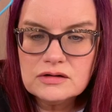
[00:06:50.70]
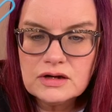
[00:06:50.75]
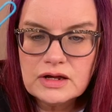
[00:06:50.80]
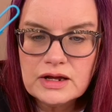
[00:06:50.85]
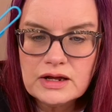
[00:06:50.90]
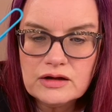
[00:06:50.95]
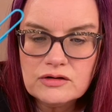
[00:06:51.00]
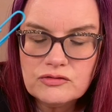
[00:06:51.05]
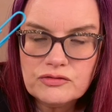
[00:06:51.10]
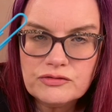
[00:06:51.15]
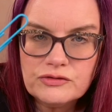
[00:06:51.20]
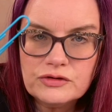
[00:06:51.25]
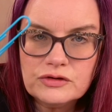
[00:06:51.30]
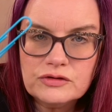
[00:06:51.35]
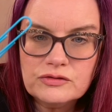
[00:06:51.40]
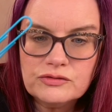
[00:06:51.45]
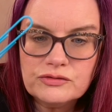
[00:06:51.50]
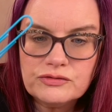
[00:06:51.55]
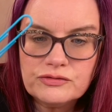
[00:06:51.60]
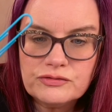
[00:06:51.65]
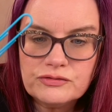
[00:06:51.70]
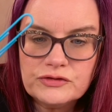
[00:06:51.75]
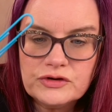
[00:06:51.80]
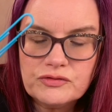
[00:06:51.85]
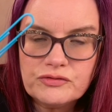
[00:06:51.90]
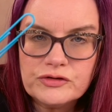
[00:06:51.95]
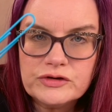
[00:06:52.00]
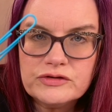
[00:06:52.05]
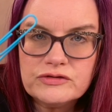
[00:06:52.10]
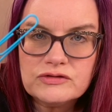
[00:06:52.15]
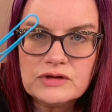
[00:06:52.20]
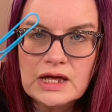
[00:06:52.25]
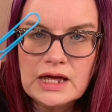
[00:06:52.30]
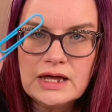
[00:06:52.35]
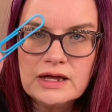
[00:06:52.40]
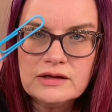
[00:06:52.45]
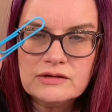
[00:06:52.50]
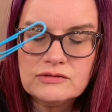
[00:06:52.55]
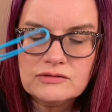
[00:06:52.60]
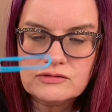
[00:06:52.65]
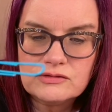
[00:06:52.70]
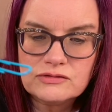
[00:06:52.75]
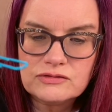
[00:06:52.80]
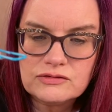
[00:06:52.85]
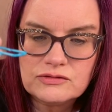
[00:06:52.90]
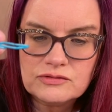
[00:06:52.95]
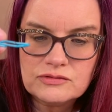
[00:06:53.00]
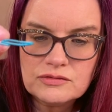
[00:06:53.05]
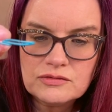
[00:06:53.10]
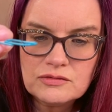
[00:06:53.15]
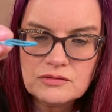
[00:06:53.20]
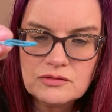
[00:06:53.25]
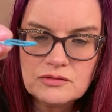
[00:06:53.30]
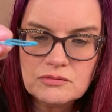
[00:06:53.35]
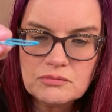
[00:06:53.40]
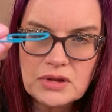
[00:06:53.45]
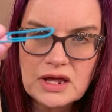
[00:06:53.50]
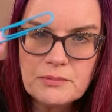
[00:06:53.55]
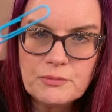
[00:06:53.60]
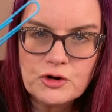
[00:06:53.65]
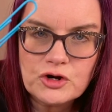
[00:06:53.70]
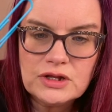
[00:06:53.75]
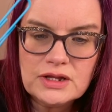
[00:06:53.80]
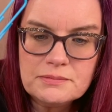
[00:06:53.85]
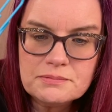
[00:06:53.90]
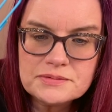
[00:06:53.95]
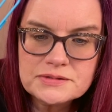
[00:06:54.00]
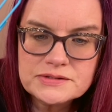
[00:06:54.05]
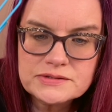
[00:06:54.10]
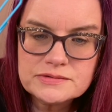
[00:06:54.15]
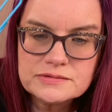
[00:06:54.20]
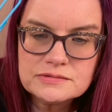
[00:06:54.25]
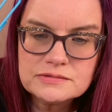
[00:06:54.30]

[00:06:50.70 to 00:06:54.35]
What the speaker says: A handful of different size paper clips.